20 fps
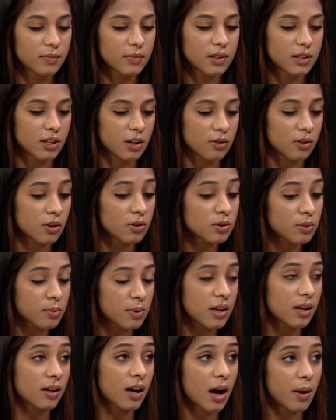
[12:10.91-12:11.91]
So those would
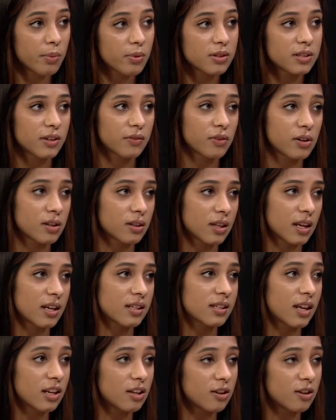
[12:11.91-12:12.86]
be a couple different things that